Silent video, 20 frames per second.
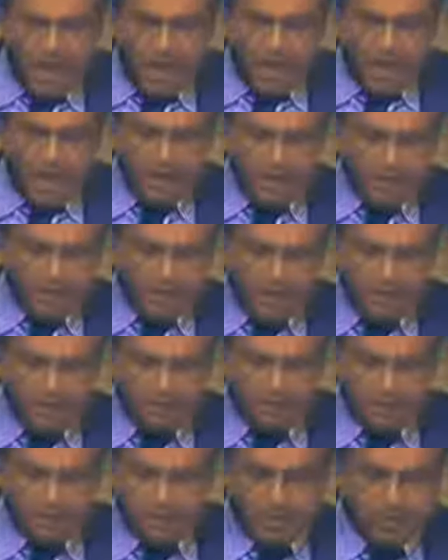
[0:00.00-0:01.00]
and
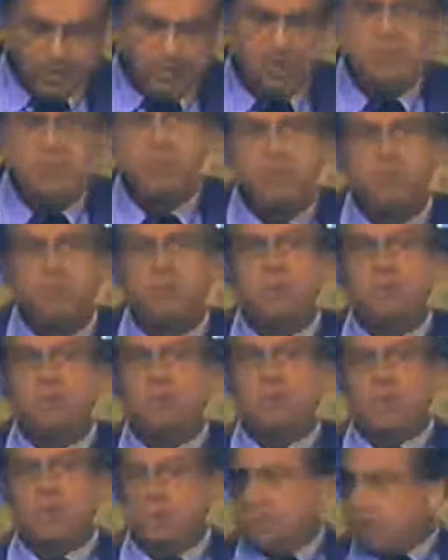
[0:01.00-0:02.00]
especially
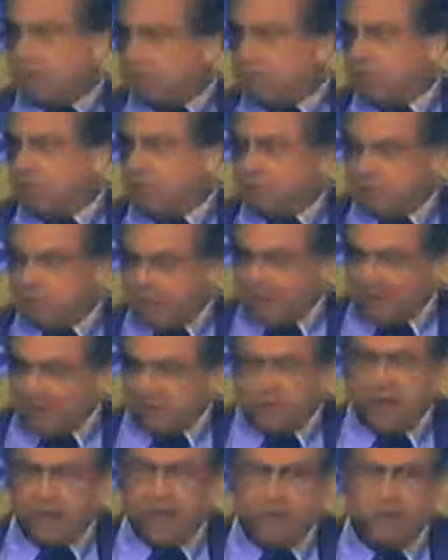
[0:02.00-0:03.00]
because they were very
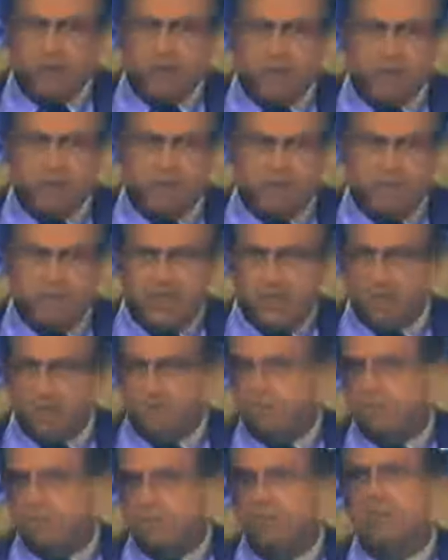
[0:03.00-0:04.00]
satisfied with the way
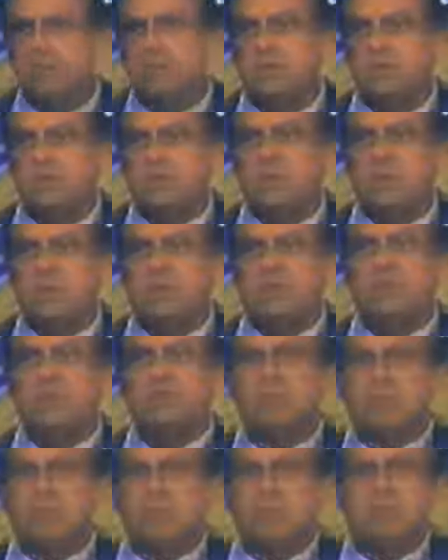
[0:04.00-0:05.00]
Taft was
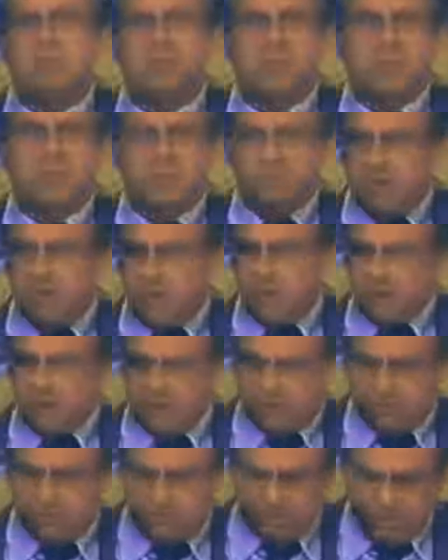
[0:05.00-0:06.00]
serving in the White
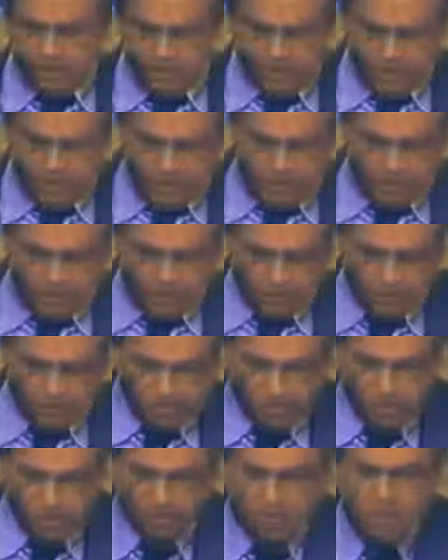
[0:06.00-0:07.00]
House.
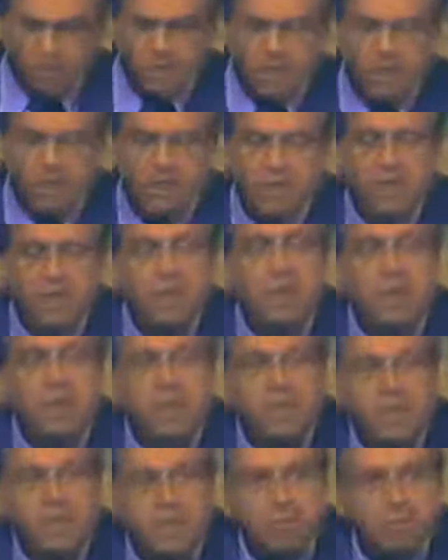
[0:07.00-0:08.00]
So
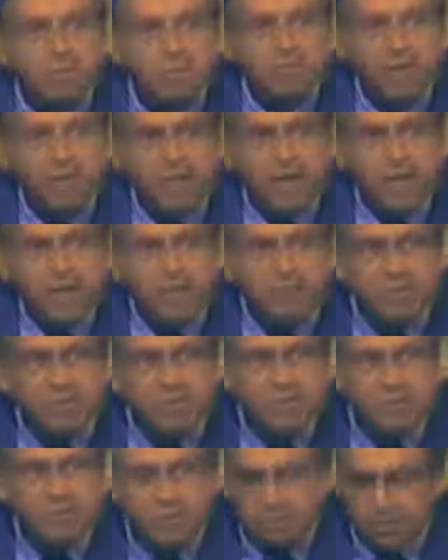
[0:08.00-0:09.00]
they revived
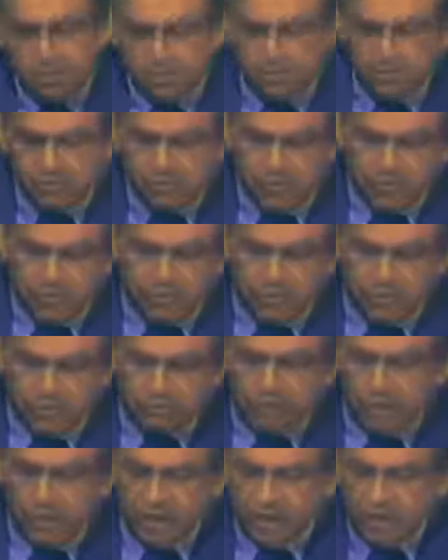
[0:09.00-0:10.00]
Theodore Roosevelt
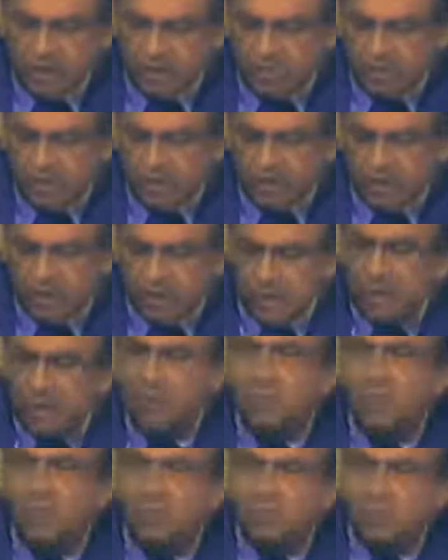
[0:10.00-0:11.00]
and ran him as
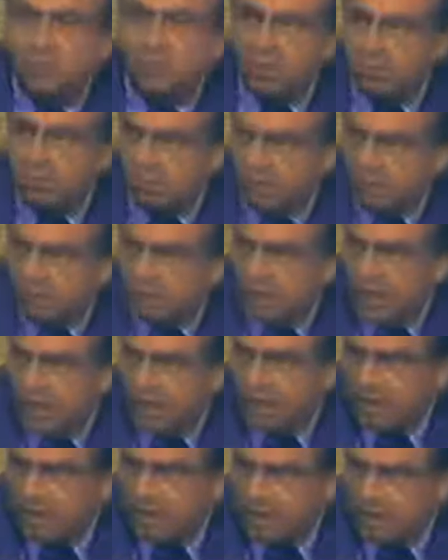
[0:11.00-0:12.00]
a bull moose
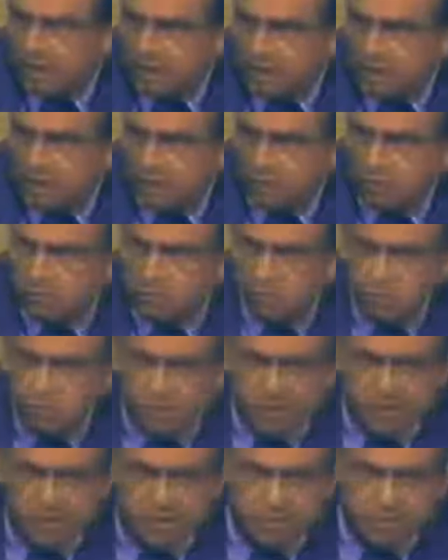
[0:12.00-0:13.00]
candidate to
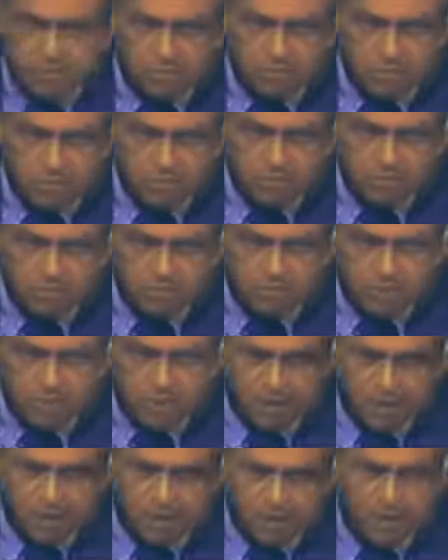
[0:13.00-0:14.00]
split the Republican
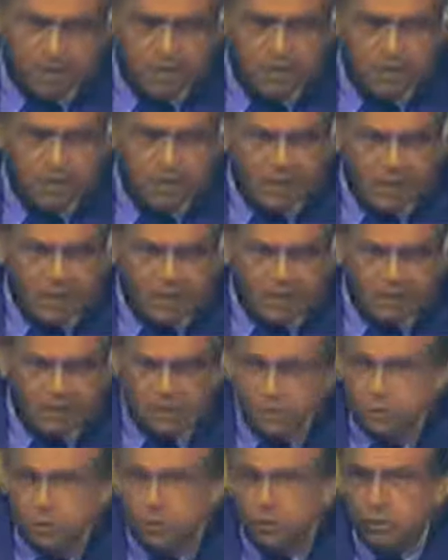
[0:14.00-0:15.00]
Party and
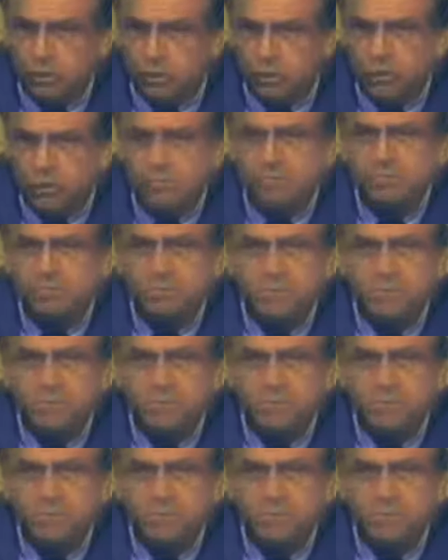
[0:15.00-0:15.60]
ensure